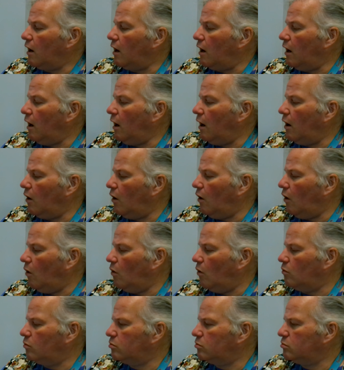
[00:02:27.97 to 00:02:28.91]

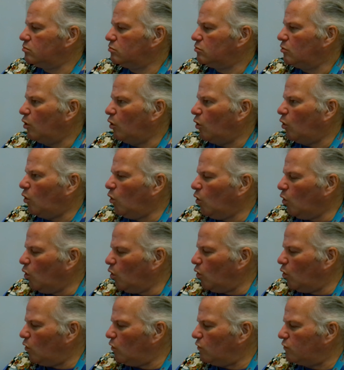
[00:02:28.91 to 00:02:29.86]
Uh-oh.
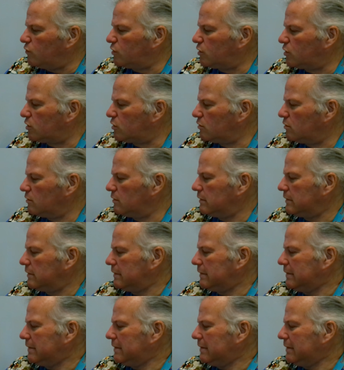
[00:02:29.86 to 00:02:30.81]
Hooves.
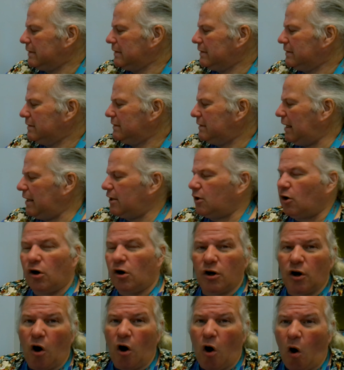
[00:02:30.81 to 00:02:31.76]
They
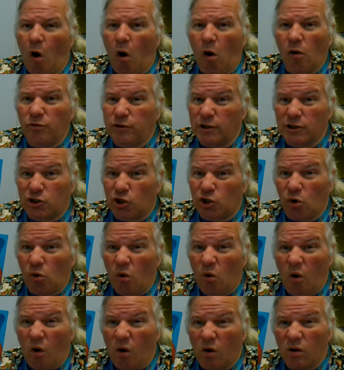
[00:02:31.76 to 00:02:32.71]
couldn't hold the
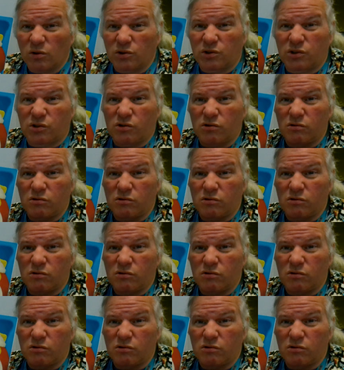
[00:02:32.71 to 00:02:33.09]
tools.